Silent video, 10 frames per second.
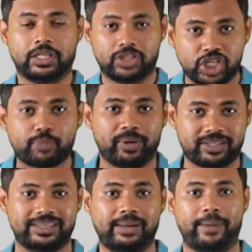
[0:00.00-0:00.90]
These
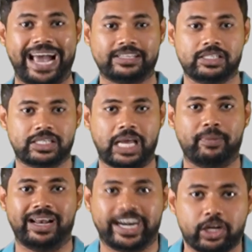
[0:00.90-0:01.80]
personal biases can
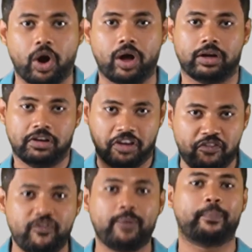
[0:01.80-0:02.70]
be let gone
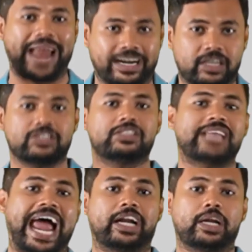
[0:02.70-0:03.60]
if we practice this
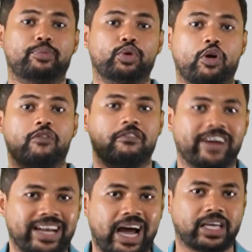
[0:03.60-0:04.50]
attribute of
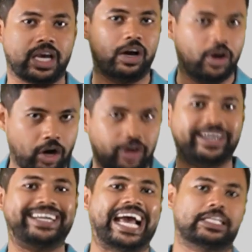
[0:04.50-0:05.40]
vairagya or
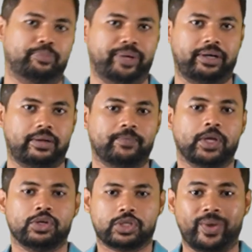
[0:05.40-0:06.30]
detachment.
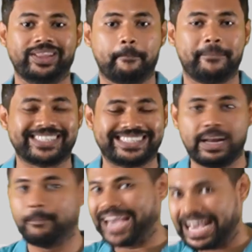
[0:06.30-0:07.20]
So when the
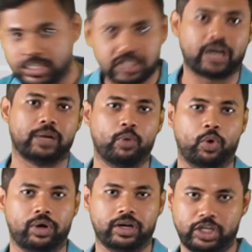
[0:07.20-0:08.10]
personal biases are
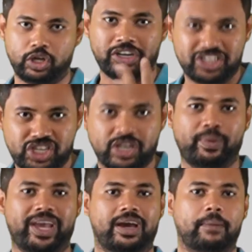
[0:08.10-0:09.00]
removed in your
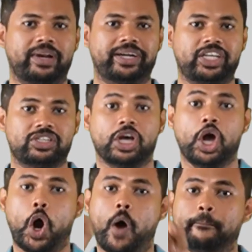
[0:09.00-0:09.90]
decision-making abilities,
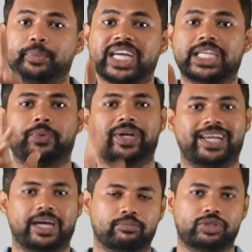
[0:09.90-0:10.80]
objectivity
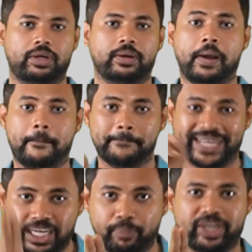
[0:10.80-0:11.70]
comes in,
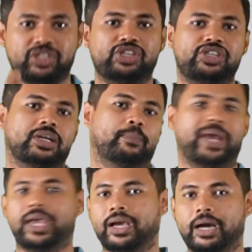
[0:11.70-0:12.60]
merit-based
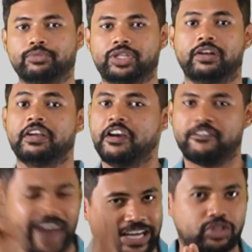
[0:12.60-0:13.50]
decision-making comes in,
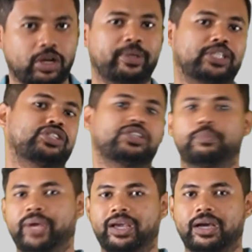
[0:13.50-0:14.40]
factual-based
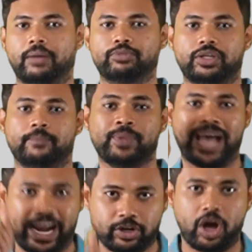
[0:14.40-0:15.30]
decision-making comes
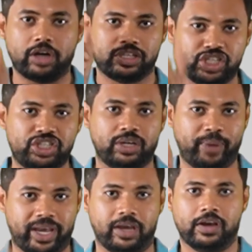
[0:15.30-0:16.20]
in, and your
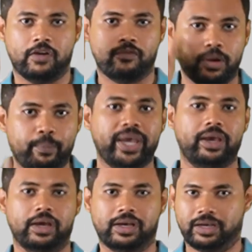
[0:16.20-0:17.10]
decision-making will
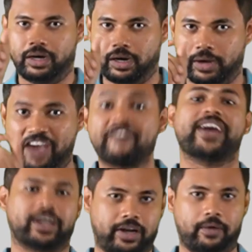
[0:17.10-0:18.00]
be
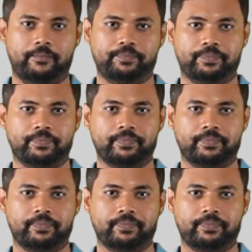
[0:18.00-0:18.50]
effective.